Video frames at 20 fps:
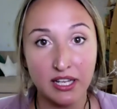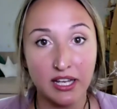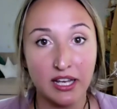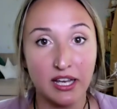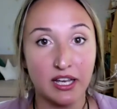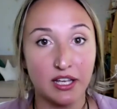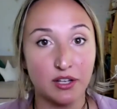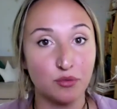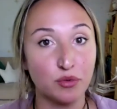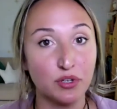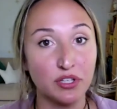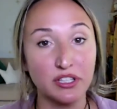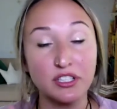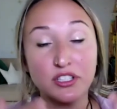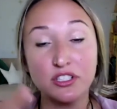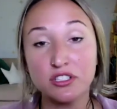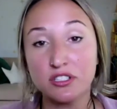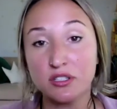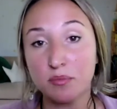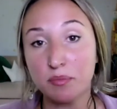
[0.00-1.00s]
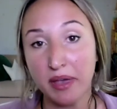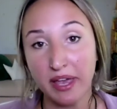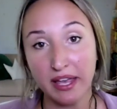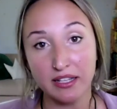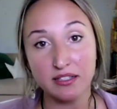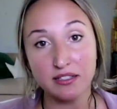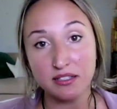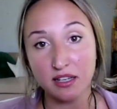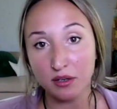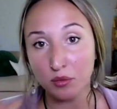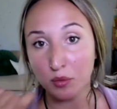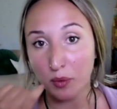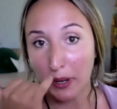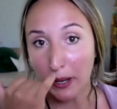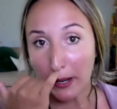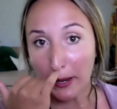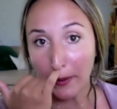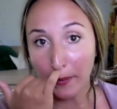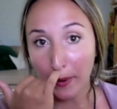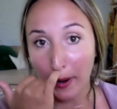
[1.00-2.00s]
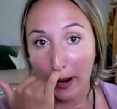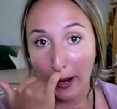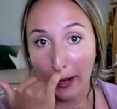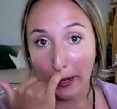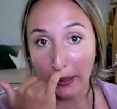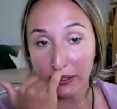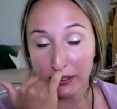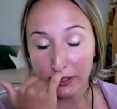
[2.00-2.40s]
It really just depends on where you are.